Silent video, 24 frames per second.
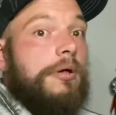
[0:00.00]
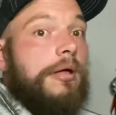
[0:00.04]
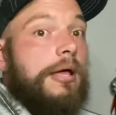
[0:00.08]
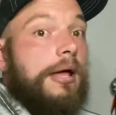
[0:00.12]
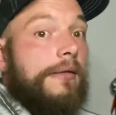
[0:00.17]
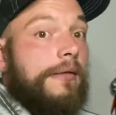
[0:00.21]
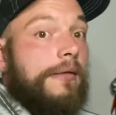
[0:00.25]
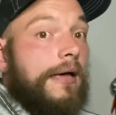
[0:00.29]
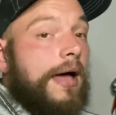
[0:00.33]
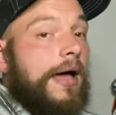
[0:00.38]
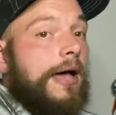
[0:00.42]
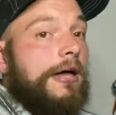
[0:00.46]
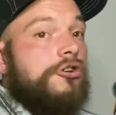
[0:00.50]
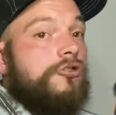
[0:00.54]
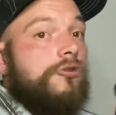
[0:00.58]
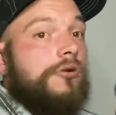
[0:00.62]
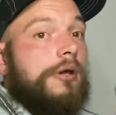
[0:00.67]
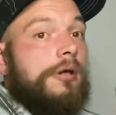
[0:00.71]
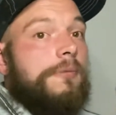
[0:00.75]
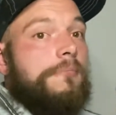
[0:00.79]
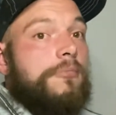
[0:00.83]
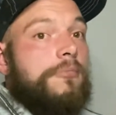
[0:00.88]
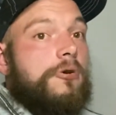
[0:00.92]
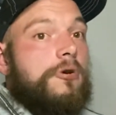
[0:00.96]
and I
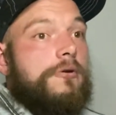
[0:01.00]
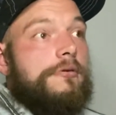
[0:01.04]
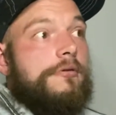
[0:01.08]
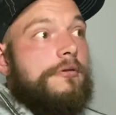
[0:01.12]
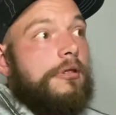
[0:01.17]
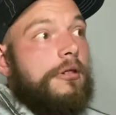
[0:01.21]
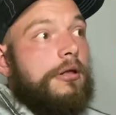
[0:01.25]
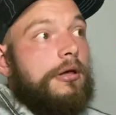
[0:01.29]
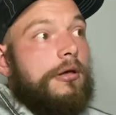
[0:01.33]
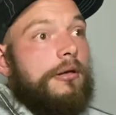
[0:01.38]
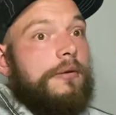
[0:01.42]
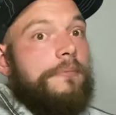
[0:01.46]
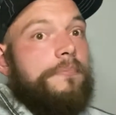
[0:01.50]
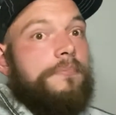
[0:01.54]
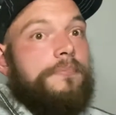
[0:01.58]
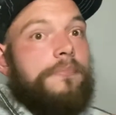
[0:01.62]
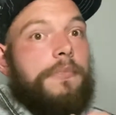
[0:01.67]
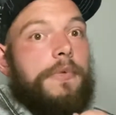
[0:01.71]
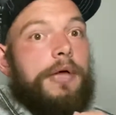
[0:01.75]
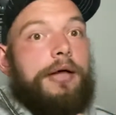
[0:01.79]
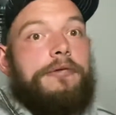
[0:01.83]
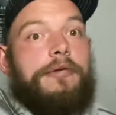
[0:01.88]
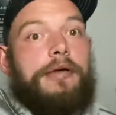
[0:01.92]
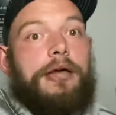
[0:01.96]
train personally,
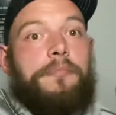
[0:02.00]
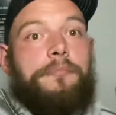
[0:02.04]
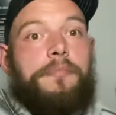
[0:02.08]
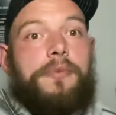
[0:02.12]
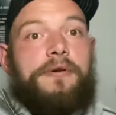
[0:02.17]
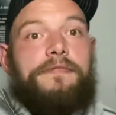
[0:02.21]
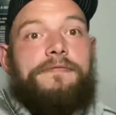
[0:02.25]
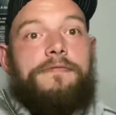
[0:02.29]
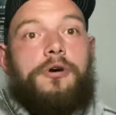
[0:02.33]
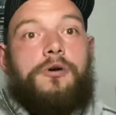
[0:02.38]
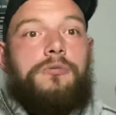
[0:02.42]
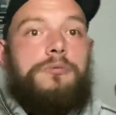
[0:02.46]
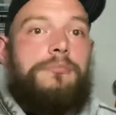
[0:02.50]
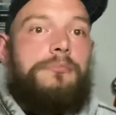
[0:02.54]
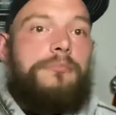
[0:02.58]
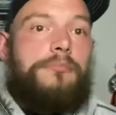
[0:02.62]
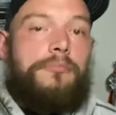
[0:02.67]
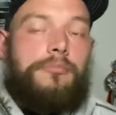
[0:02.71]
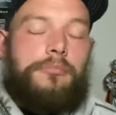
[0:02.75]
I take my phone,